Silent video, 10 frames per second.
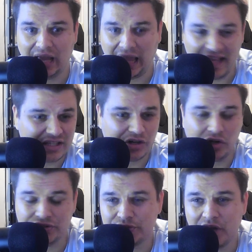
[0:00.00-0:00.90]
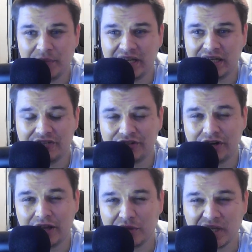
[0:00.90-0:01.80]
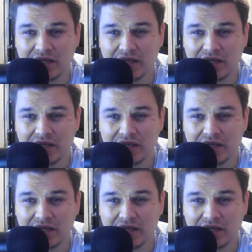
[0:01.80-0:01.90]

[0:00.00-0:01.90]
and they're also coming in a different element.